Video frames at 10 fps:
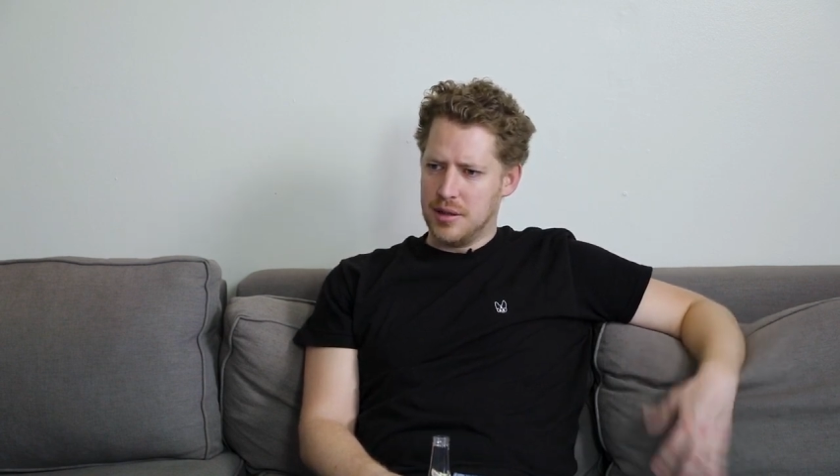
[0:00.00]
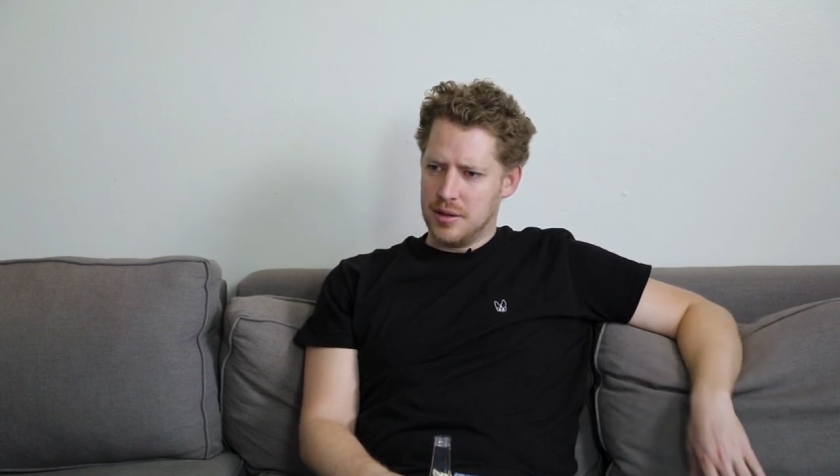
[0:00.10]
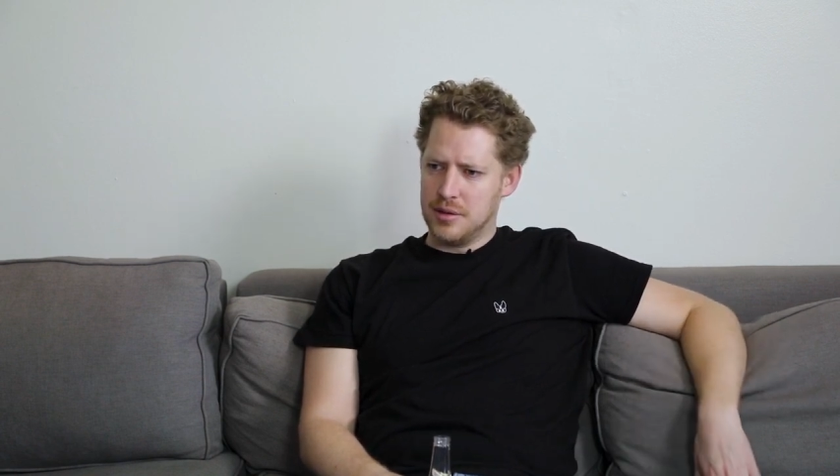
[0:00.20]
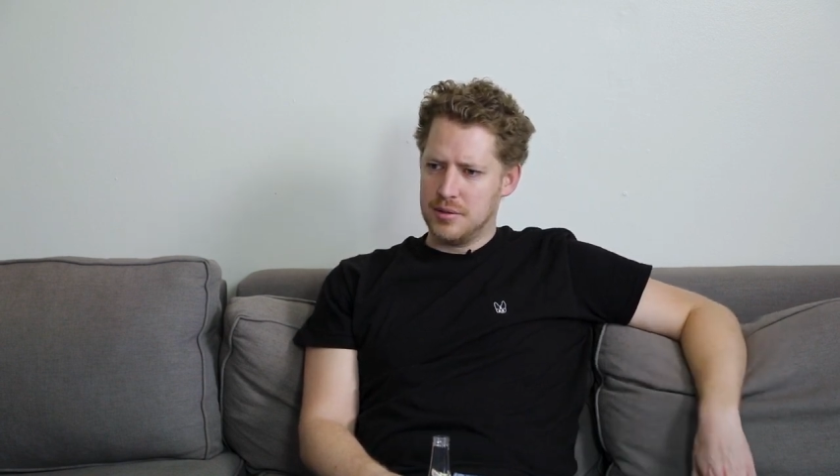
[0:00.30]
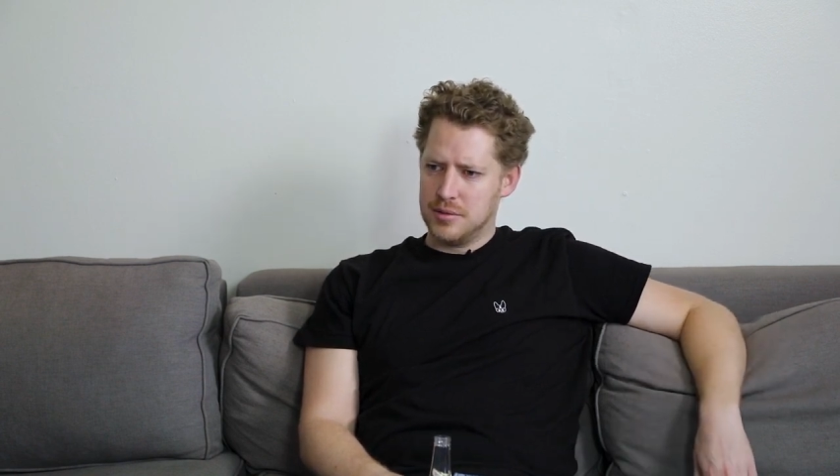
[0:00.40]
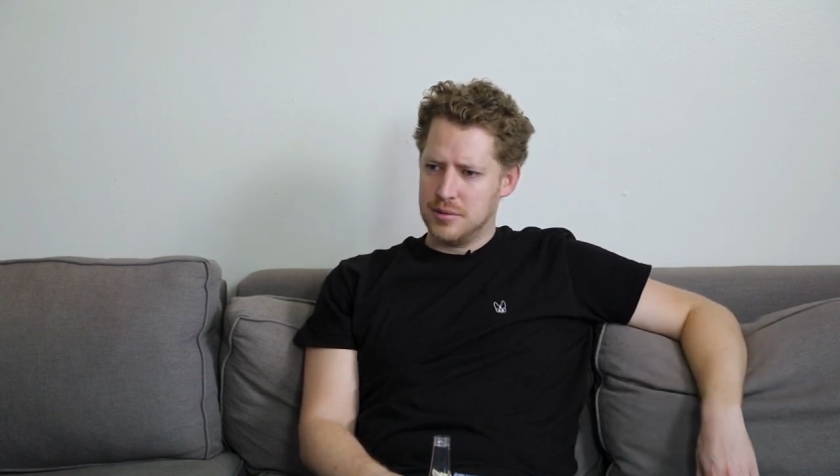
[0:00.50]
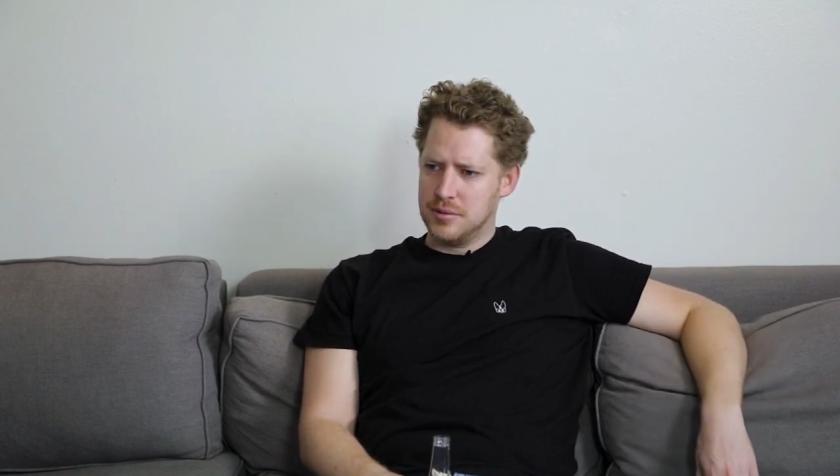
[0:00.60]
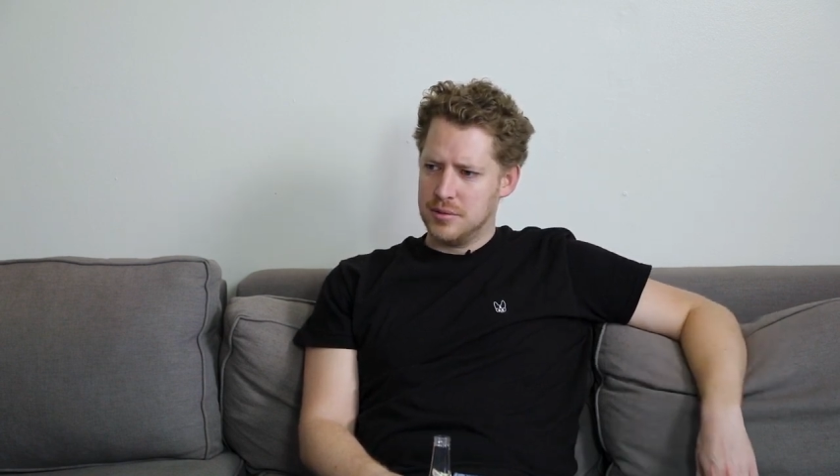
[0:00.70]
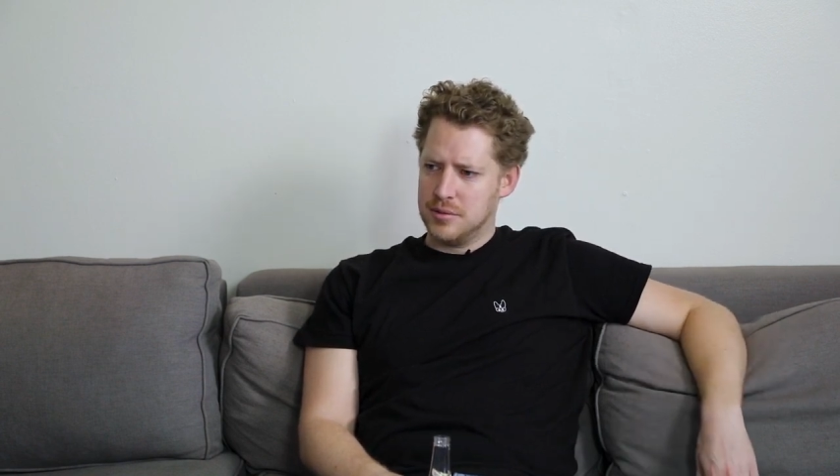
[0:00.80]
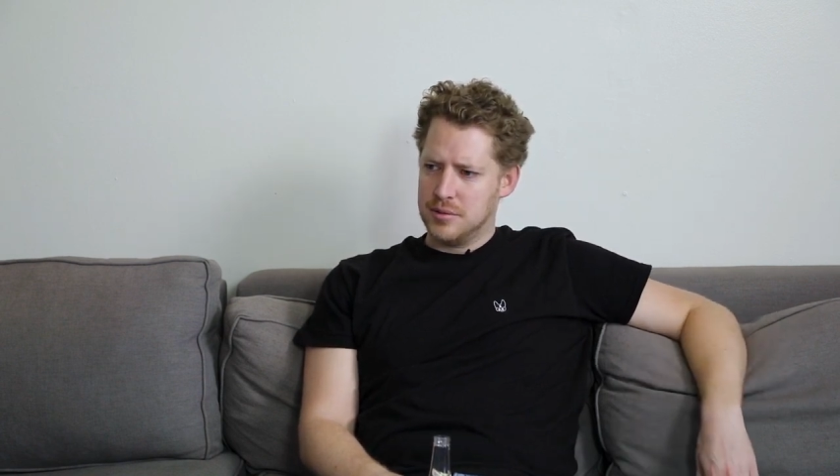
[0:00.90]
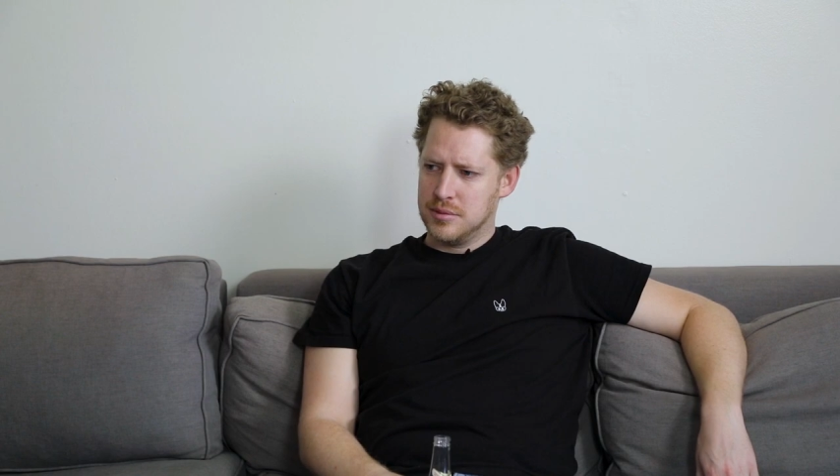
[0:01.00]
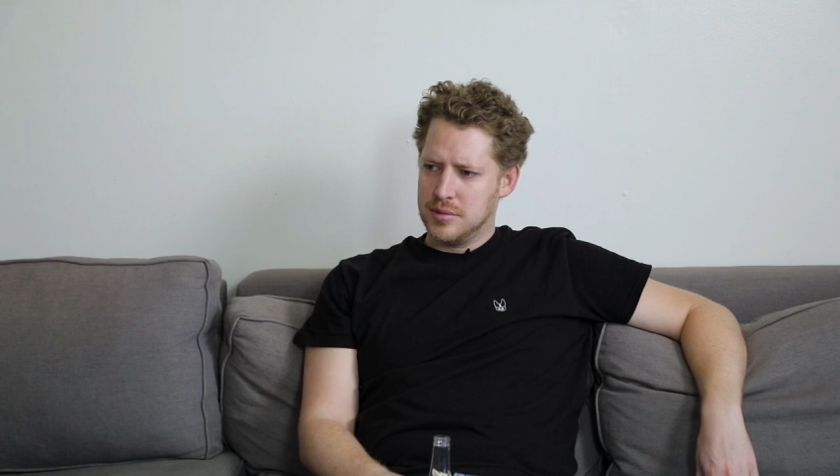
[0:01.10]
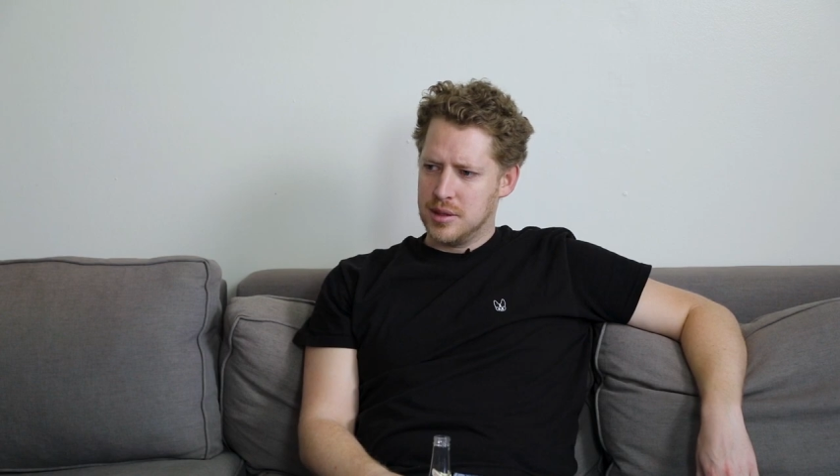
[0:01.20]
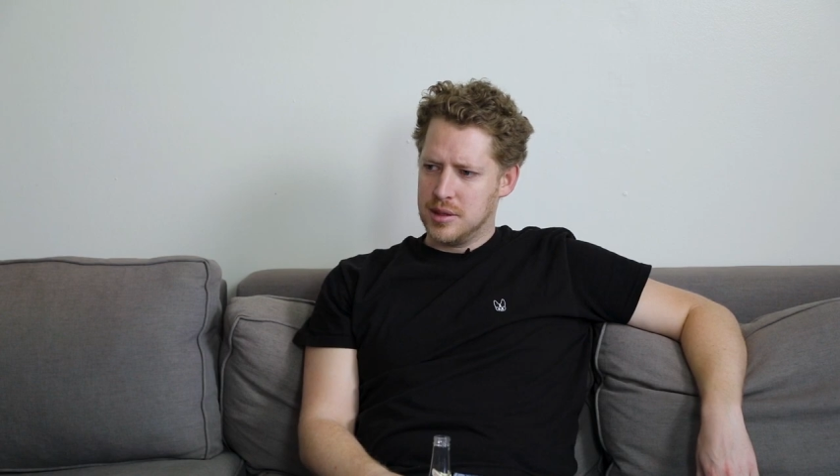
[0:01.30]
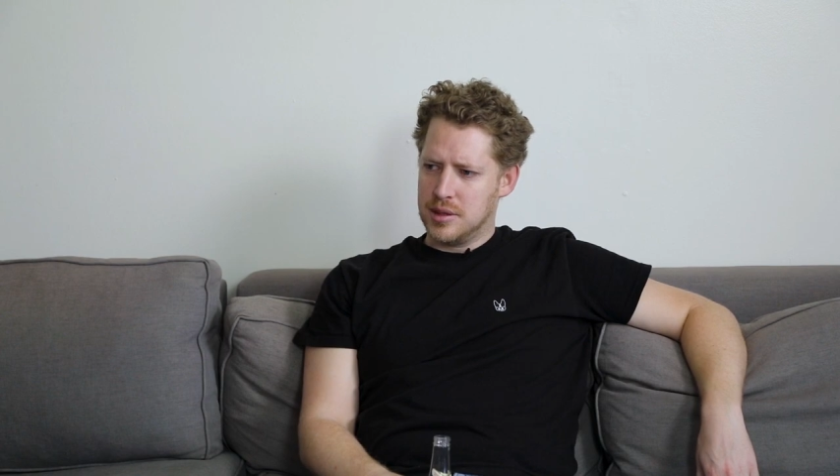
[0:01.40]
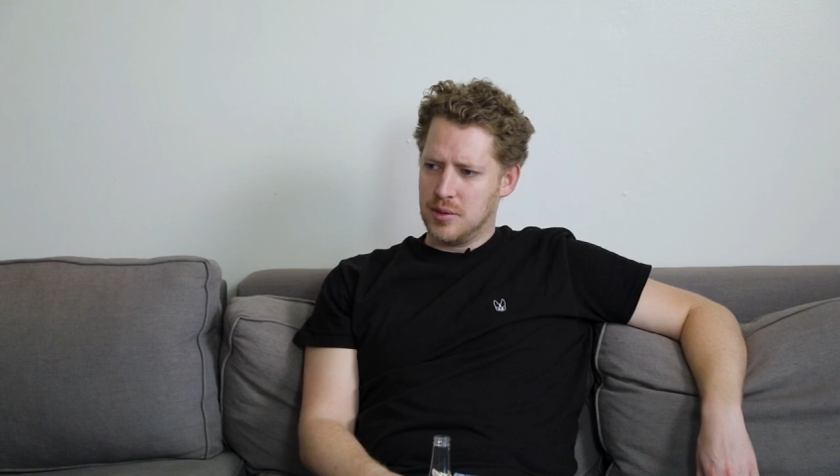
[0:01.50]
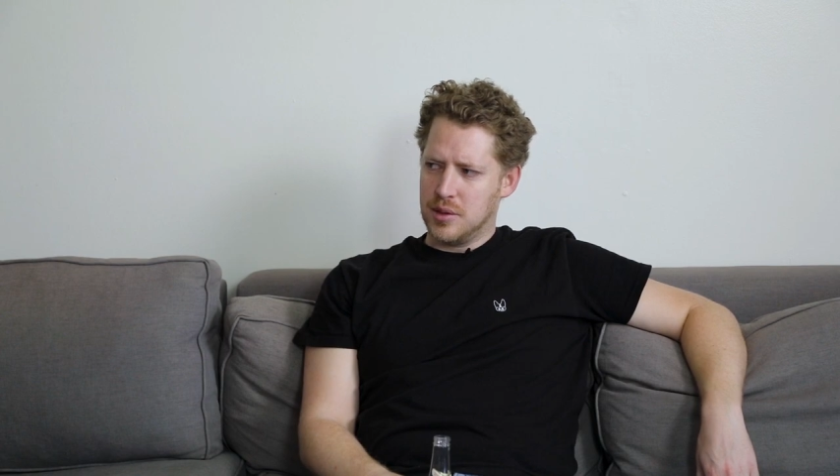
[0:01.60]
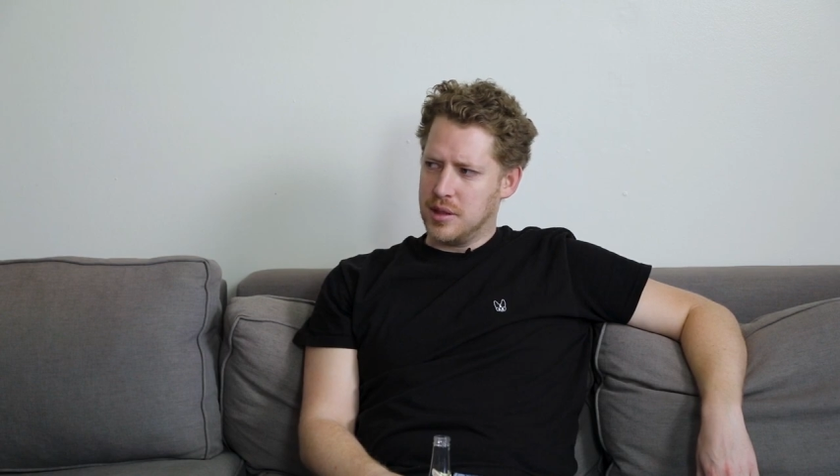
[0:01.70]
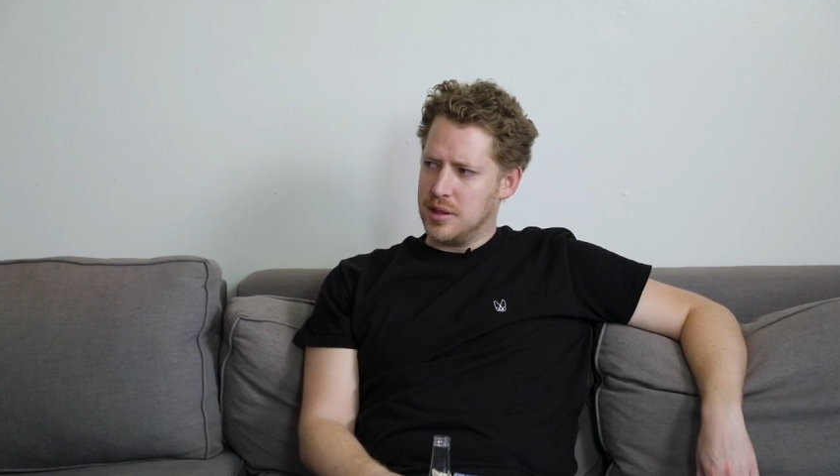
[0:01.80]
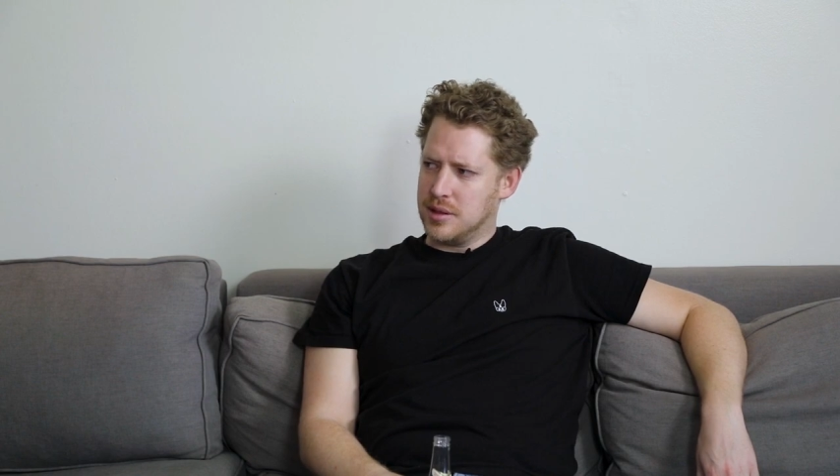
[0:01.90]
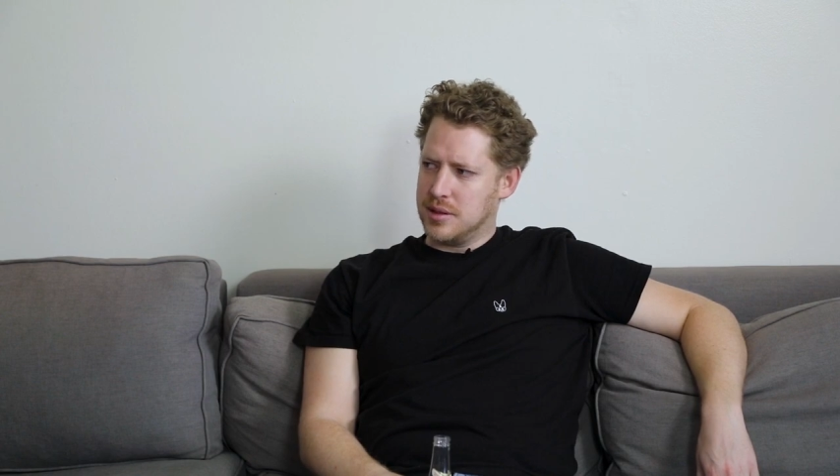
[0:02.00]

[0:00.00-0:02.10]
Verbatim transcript: to it's a really